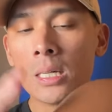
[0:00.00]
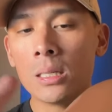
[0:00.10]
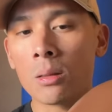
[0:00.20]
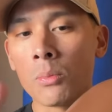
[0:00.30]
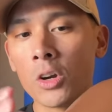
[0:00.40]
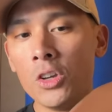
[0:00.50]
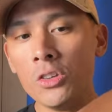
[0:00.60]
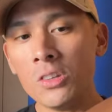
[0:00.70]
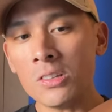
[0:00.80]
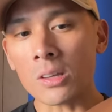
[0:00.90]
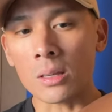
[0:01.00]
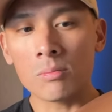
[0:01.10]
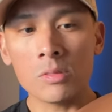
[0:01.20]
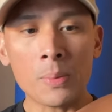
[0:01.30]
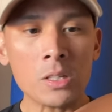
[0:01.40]
the more you use these,
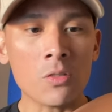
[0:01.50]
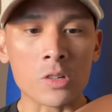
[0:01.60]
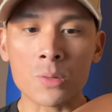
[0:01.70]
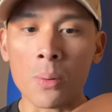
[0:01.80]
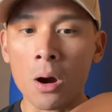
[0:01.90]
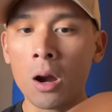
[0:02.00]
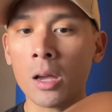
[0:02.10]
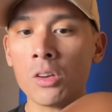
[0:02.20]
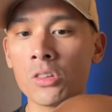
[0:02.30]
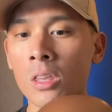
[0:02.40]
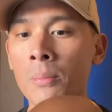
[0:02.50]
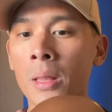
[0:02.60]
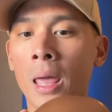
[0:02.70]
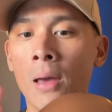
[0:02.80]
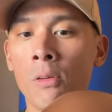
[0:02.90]
especially for sparring, using them
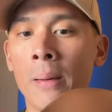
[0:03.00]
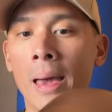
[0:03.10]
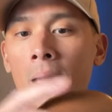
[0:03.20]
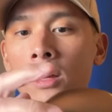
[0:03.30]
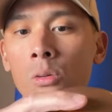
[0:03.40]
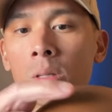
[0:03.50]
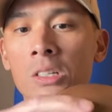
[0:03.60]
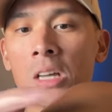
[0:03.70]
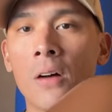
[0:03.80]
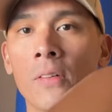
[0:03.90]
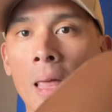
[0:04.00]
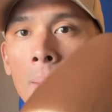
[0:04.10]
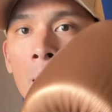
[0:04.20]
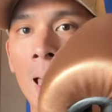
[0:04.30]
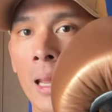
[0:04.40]
on the heavy bag, it'll really soften
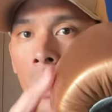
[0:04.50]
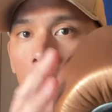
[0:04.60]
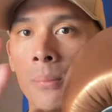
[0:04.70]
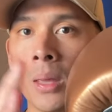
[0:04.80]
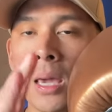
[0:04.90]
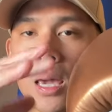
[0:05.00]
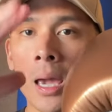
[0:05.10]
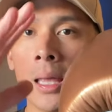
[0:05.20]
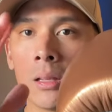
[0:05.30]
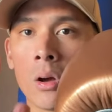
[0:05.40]
that padding up. And then